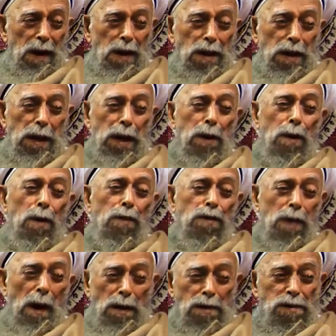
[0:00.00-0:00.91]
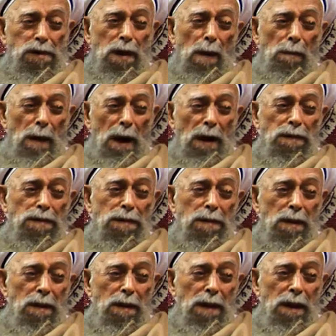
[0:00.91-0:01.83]
New
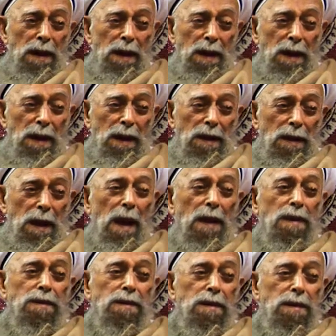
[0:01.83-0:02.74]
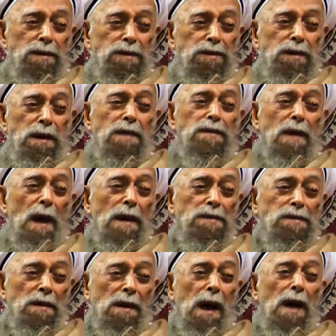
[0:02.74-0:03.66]
Testament that
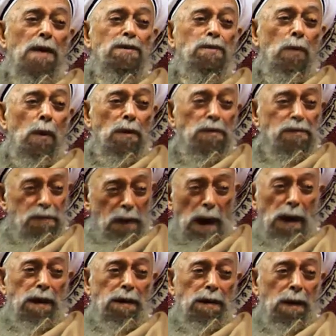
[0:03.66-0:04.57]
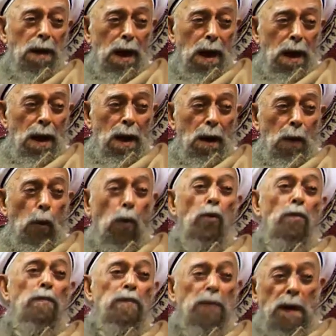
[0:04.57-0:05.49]
Jesus Christ was saying,
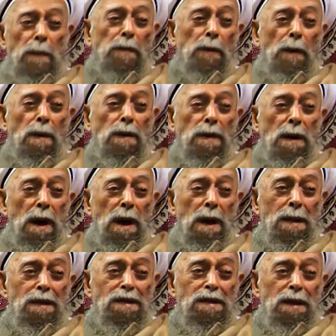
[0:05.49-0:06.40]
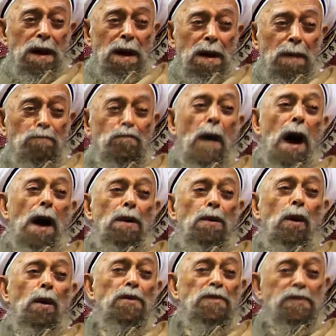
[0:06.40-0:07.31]
"O people, my
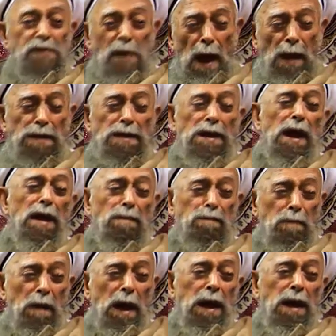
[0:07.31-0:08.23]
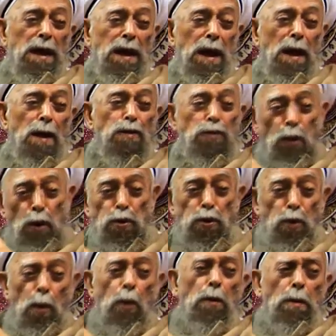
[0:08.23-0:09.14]
Lord sending me to
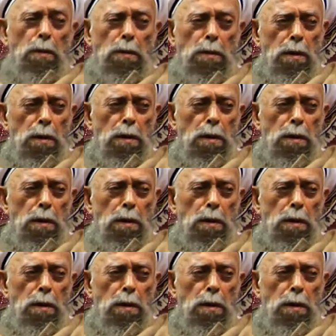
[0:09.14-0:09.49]
you